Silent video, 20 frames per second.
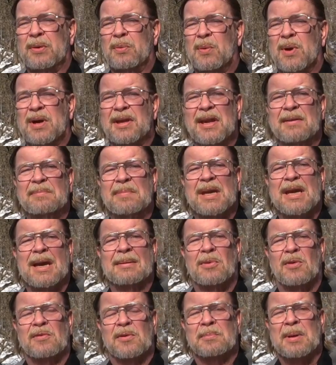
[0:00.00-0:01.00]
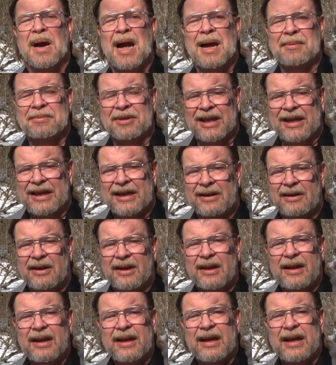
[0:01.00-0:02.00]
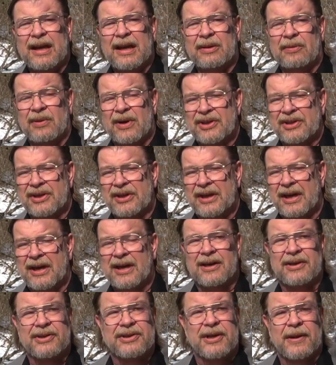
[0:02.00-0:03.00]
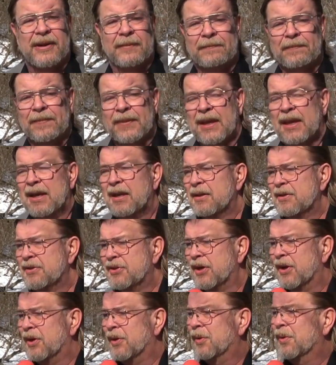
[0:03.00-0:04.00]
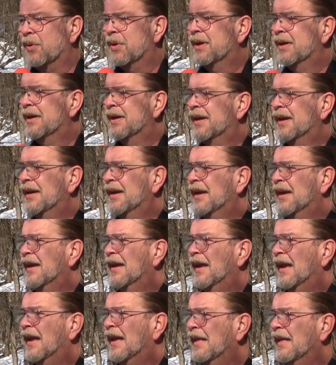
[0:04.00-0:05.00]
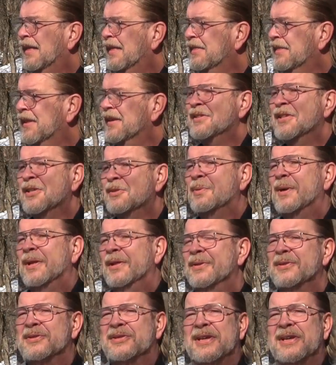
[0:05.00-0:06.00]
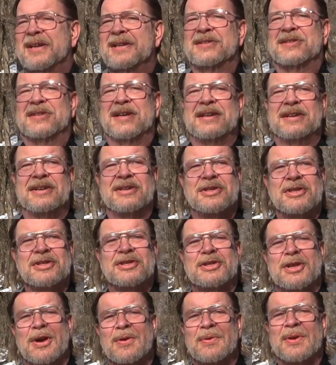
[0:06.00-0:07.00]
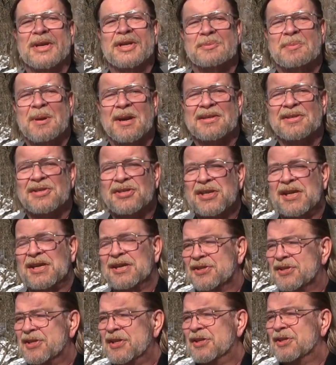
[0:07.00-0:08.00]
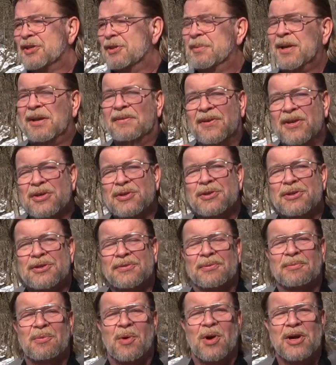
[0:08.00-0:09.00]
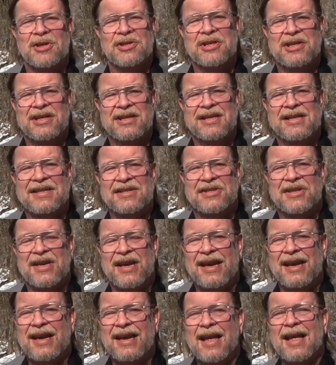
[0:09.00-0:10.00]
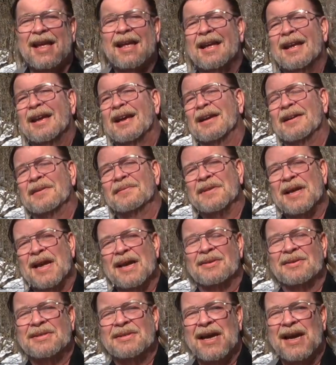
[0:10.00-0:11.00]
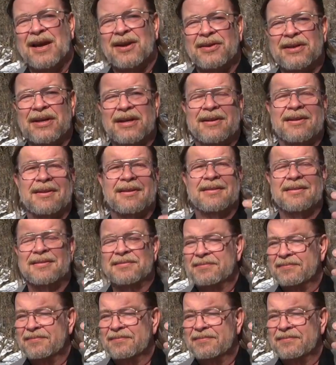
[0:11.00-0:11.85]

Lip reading: where they've become overpopulated in recent years. So this is one of those things that you just don't expect to see. You see so many visuals from Washington, D.C., of downtown, near the